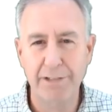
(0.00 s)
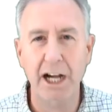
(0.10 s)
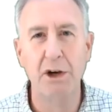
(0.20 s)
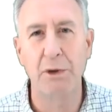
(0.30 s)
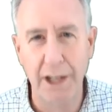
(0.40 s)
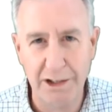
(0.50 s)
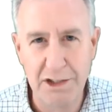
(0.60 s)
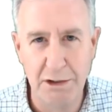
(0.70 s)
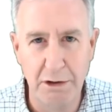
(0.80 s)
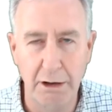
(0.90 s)
taco
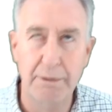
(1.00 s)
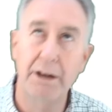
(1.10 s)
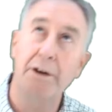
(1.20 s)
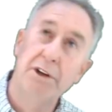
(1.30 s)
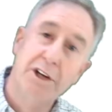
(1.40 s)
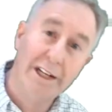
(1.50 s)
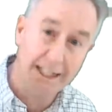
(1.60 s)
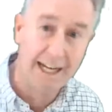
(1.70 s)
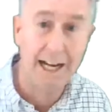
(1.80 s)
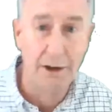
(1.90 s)
neck syndrome, you know, when you're
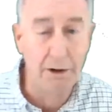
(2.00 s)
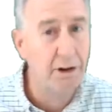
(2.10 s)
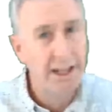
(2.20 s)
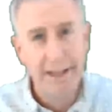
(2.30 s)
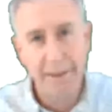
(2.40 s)
eating a taco.